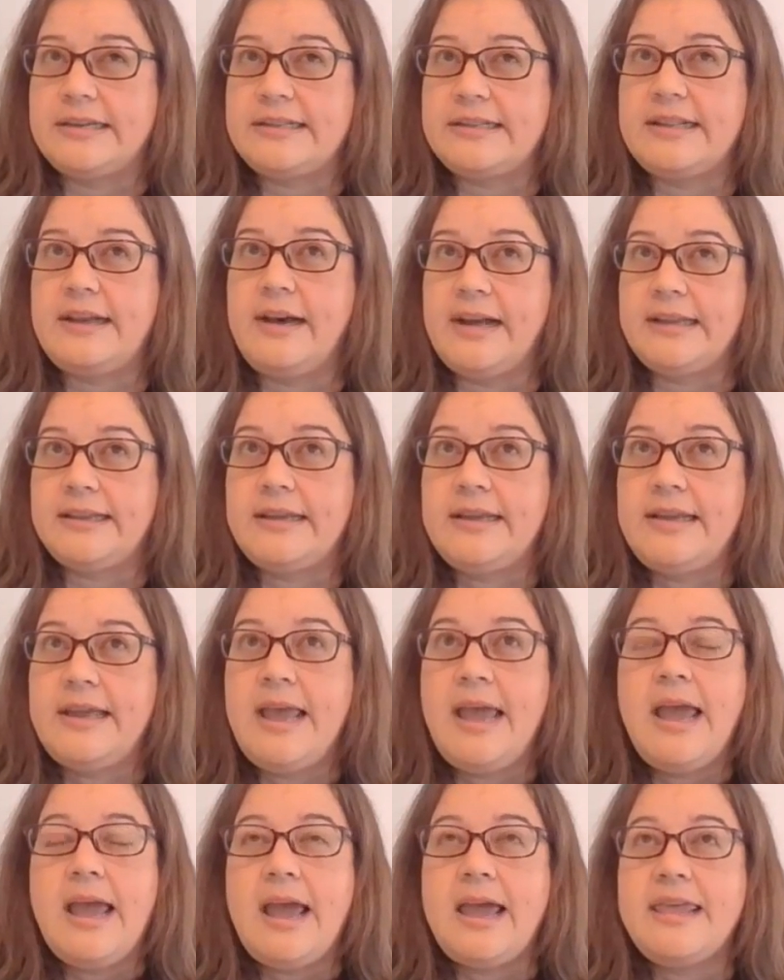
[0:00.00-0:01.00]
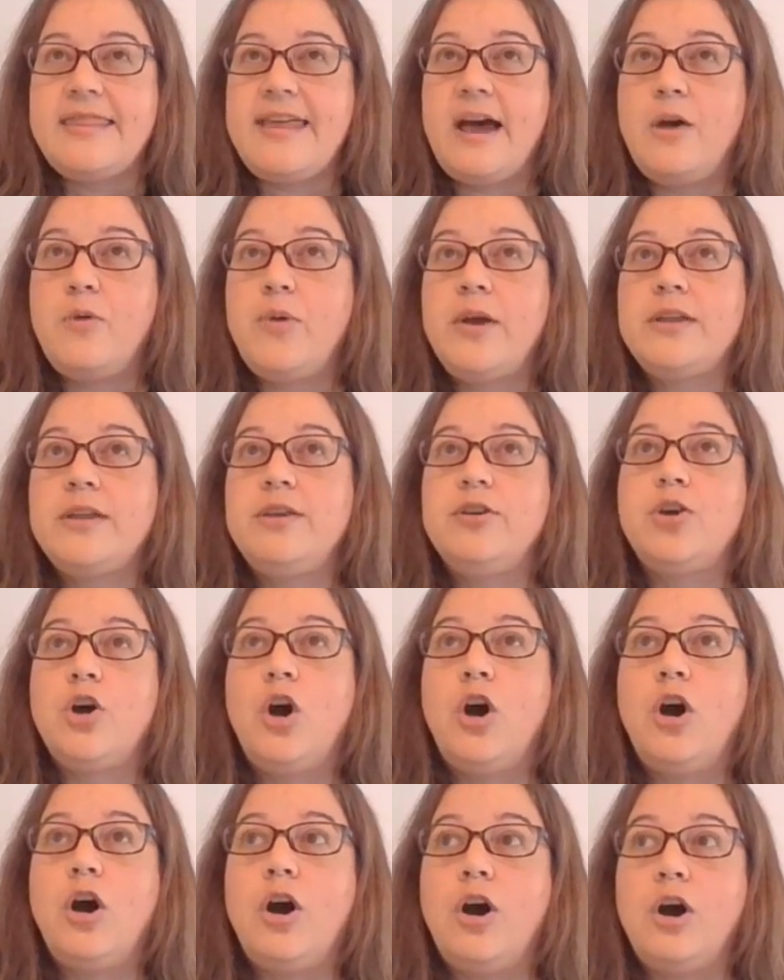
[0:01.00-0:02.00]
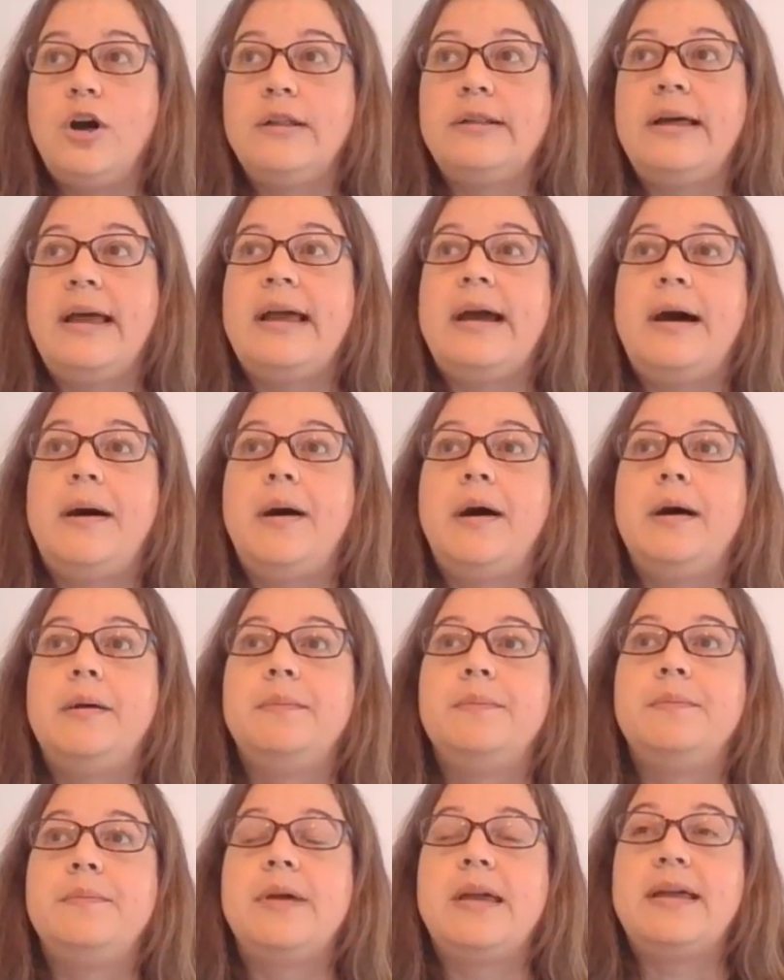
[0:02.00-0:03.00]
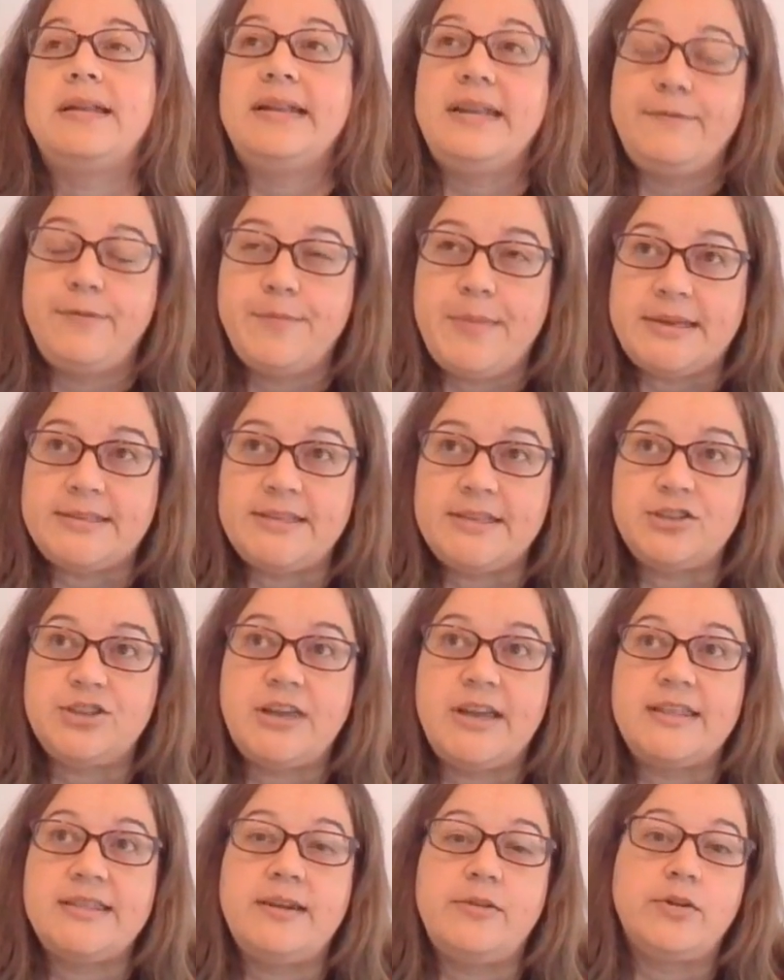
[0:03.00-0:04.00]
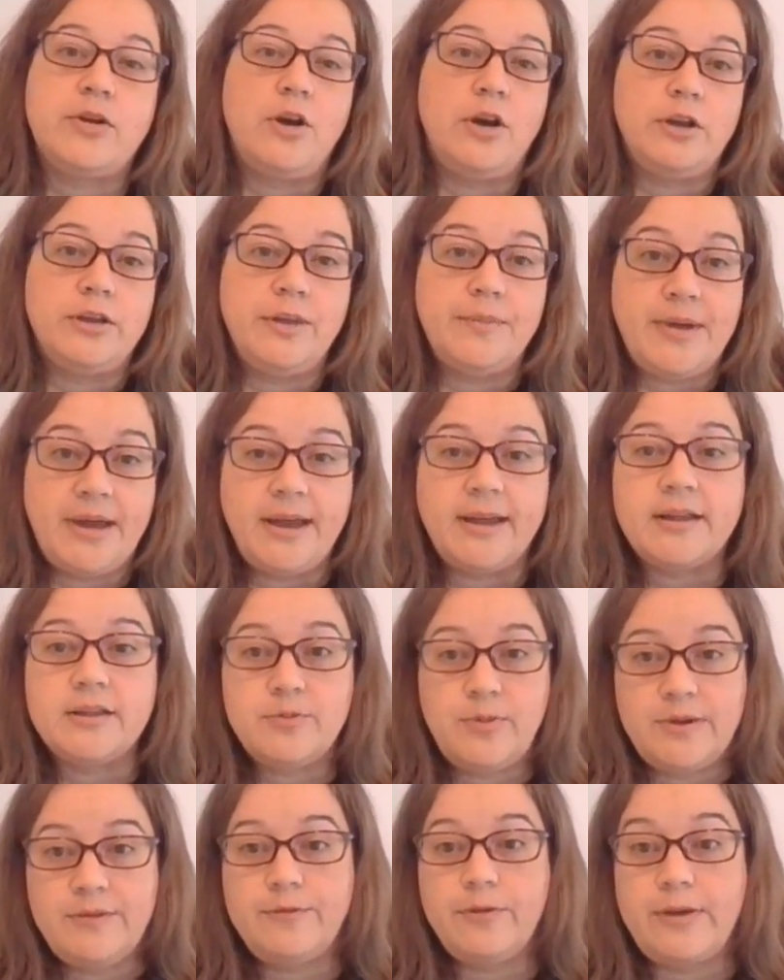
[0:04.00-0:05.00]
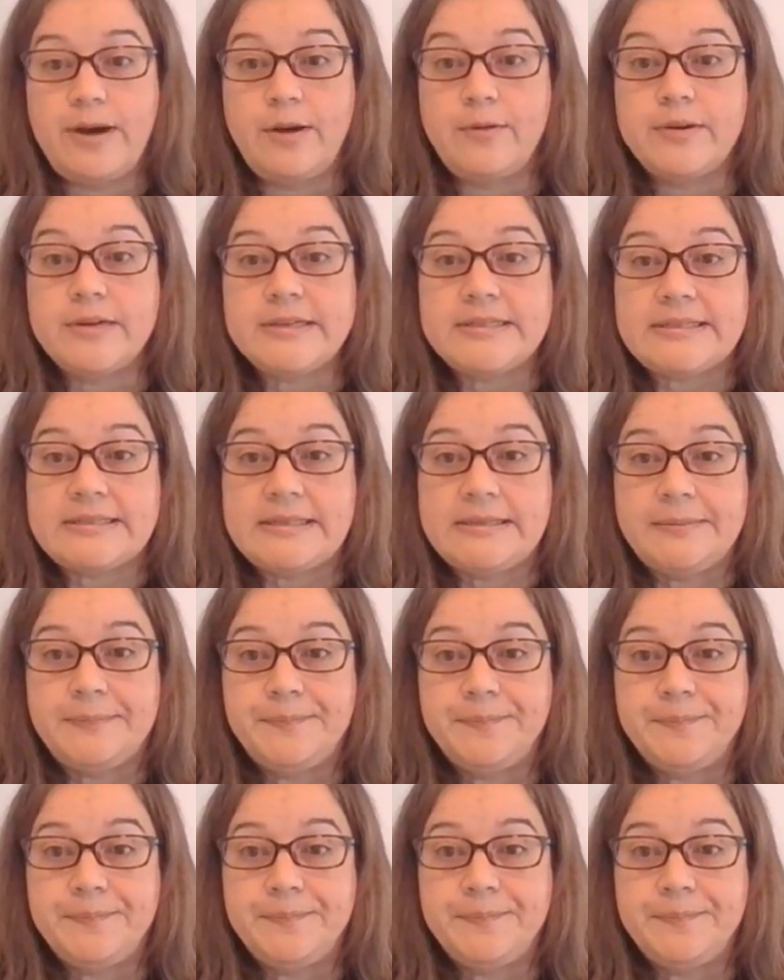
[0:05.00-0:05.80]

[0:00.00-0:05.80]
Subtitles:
it, line. And that one you call and leave a message and they'll call you back in 24 hours.